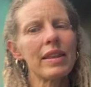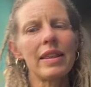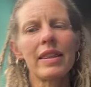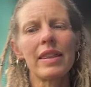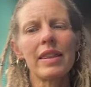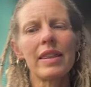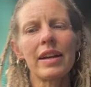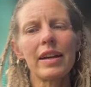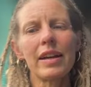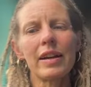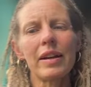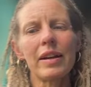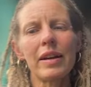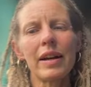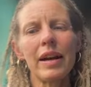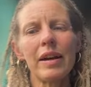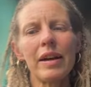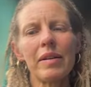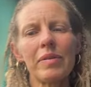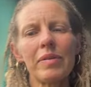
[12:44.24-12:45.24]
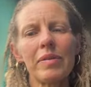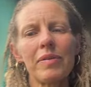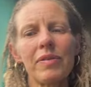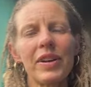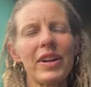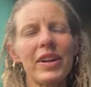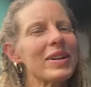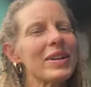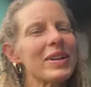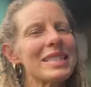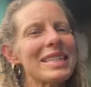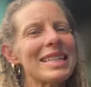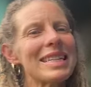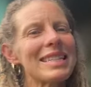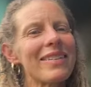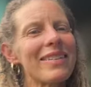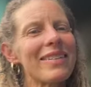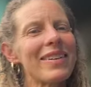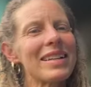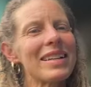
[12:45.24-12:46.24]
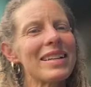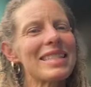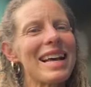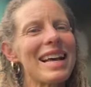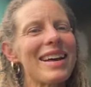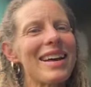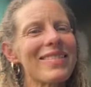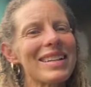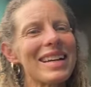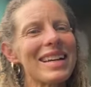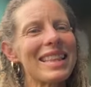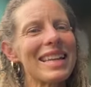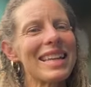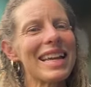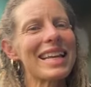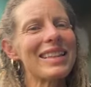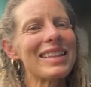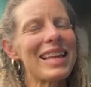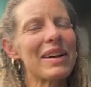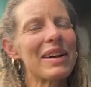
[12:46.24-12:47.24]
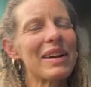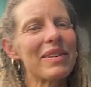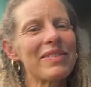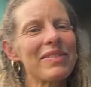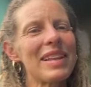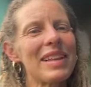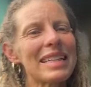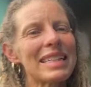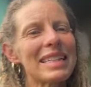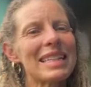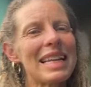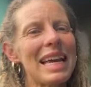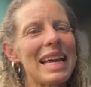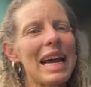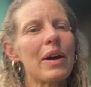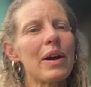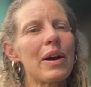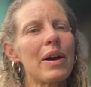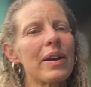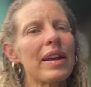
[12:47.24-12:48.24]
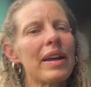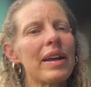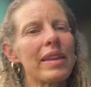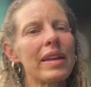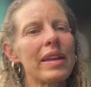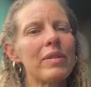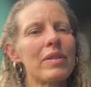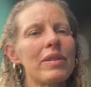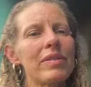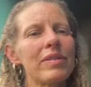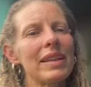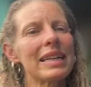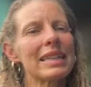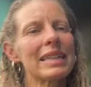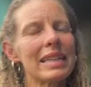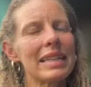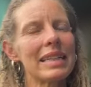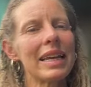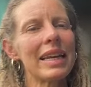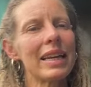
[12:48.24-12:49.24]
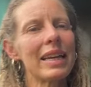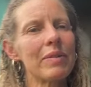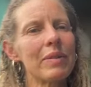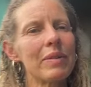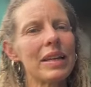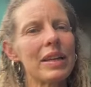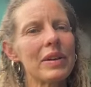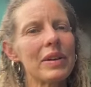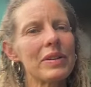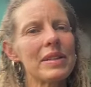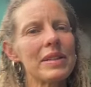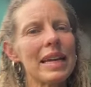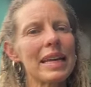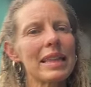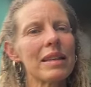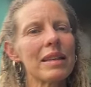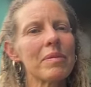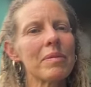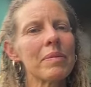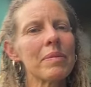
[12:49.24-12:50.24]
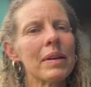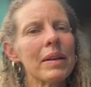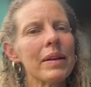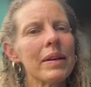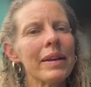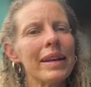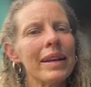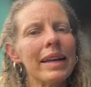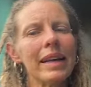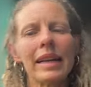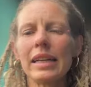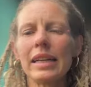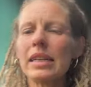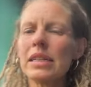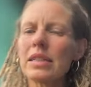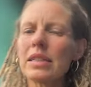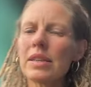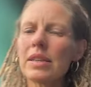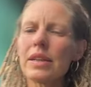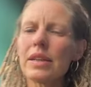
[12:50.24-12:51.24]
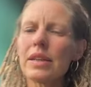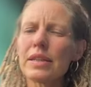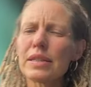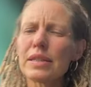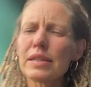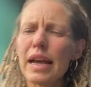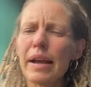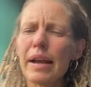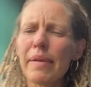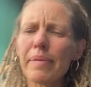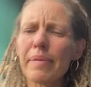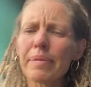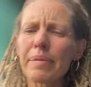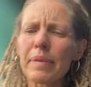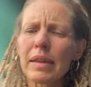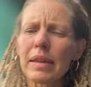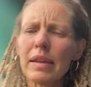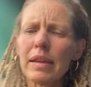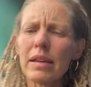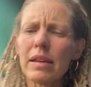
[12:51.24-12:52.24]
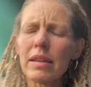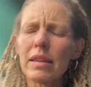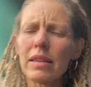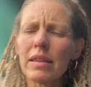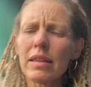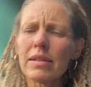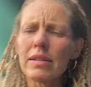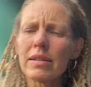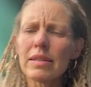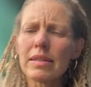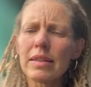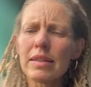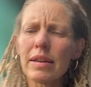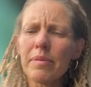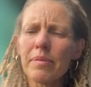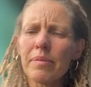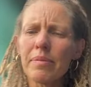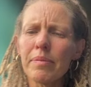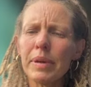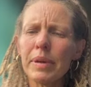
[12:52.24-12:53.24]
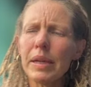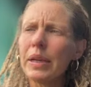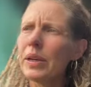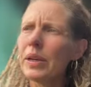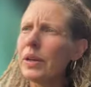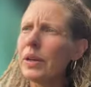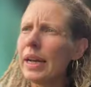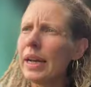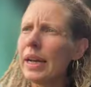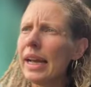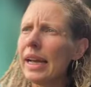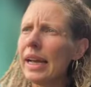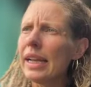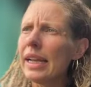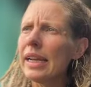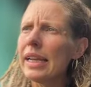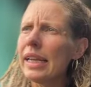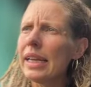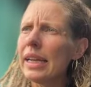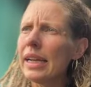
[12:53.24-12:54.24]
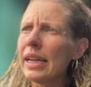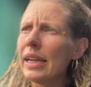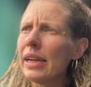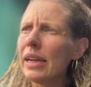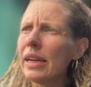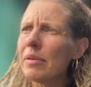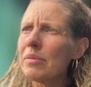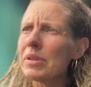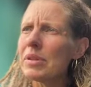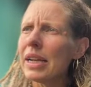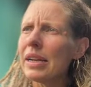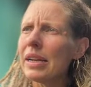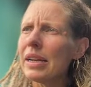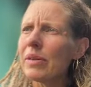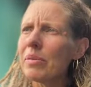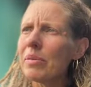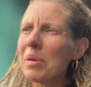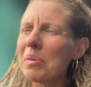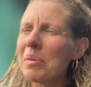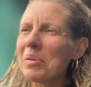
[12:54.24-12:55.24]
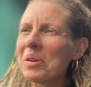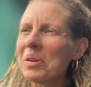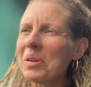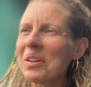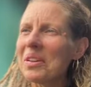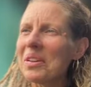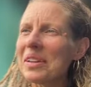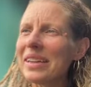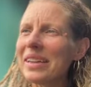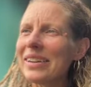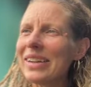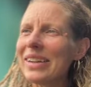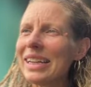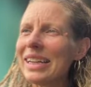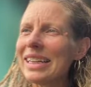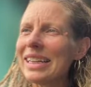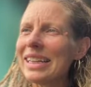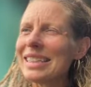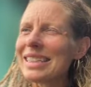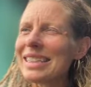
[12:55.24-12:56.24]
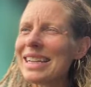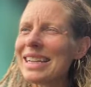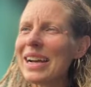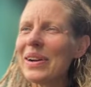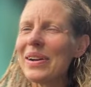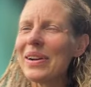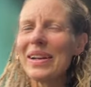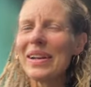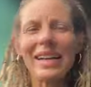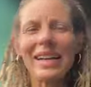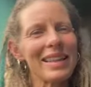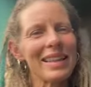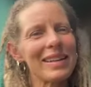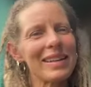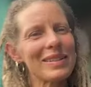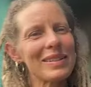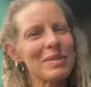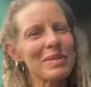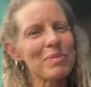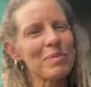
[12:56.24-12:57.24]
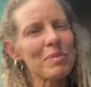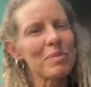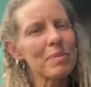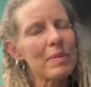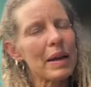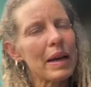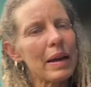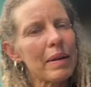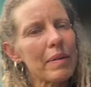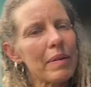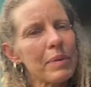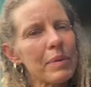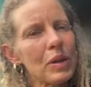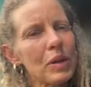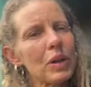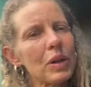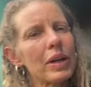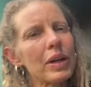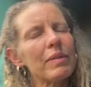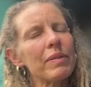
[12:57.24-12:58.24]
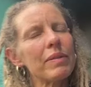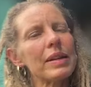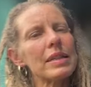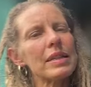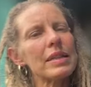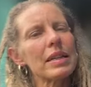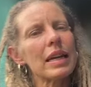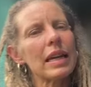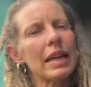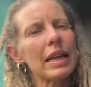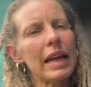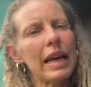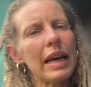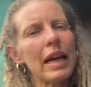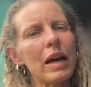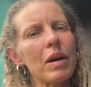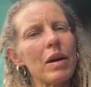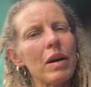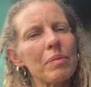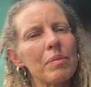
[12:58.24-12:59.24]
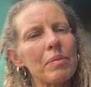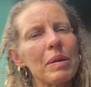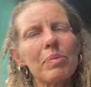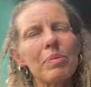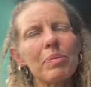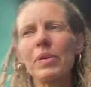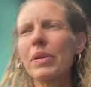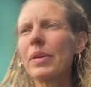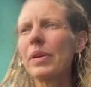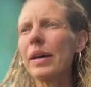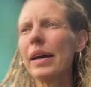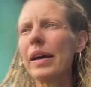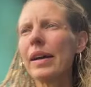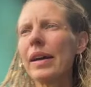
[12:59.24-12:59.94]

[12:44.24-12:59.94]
their frequencies of ourselves, aren't they, like reflected out and then reflected in when you take them in. So there's some manuka in here. I'm trying to remember all ingredients now. There's manuka, which can help people